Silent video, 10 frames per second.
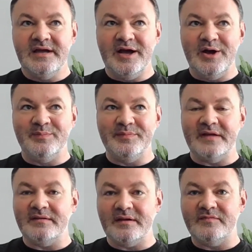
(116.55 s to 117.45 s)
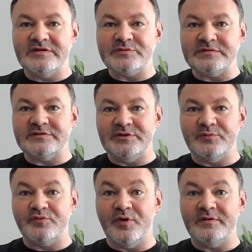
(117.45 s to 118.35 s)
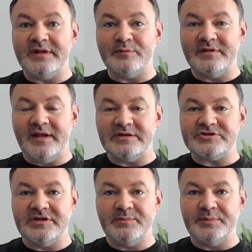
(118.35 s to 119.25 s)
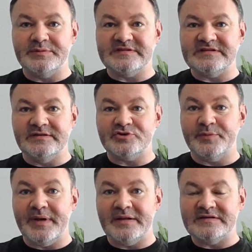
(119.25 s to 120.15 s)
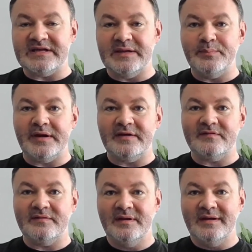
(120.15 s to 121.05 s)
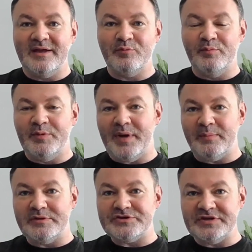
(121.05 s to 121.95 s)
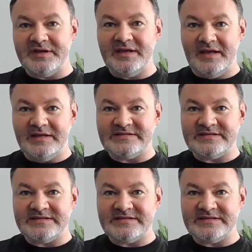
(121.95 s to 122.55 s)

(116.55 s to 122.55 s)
I think if this was rolled out nationally, we would see tremendous impact, and we'll be publishing a case